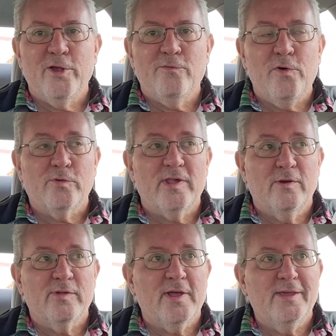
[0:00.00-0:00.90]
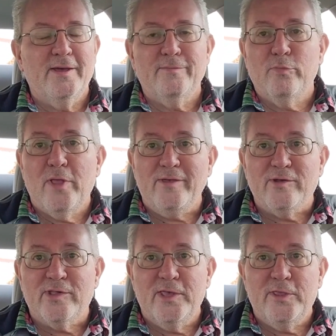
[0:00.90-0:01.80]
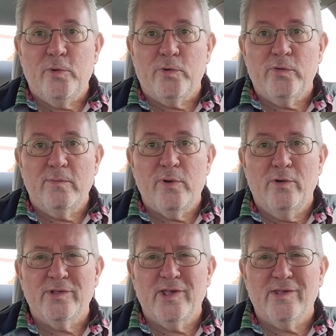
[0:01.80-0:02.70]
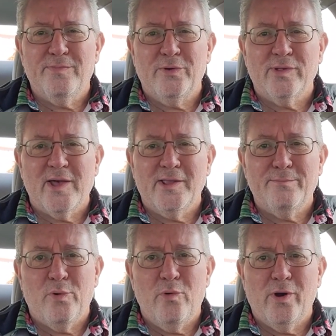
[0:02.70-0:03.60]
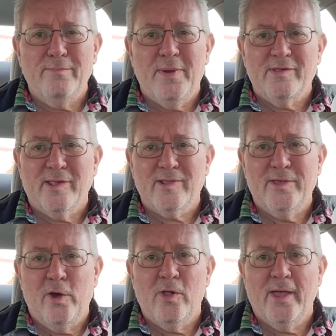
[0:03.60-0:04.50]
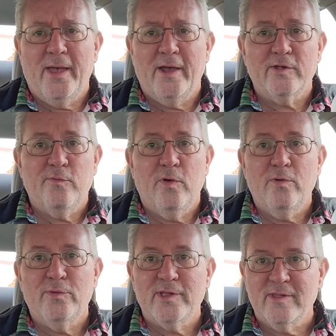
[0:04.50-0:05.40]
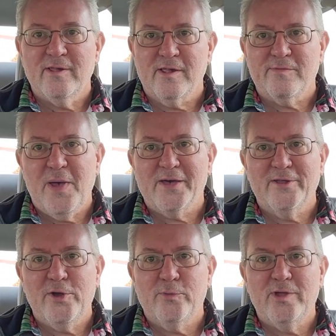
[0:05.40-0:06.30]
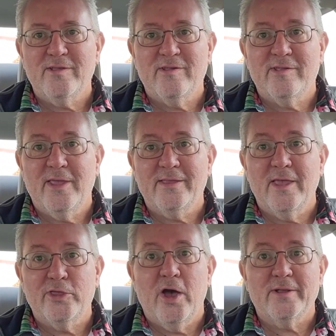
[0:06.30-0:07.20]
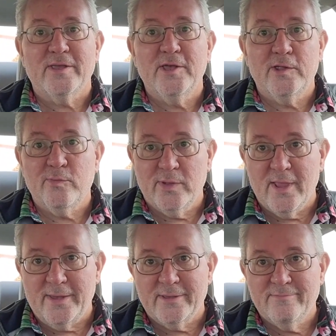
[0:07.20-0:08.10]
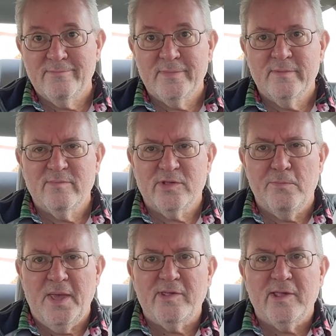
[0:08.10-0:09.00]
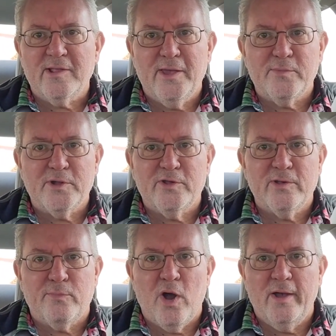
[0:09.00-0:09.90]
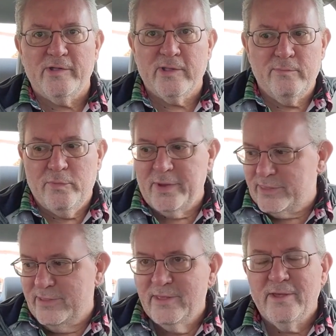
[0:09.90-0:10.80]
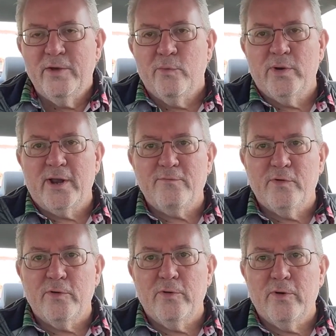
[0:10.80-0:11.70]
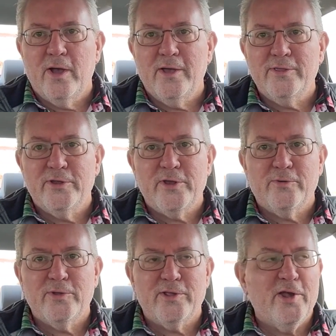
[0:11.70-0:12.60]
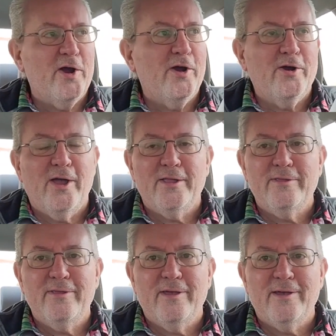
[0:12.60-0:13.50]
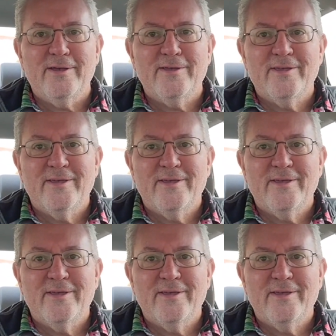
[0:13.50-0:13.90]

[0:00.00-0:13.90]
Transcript: Hello, folks. I was going to let you see the ordering process, but it was kind of boring. Basically, all I asked for was a six pack of donuts that they thought kids would like. So basically, I'm going to surprise them with whatever uh, the donuts are, and uh,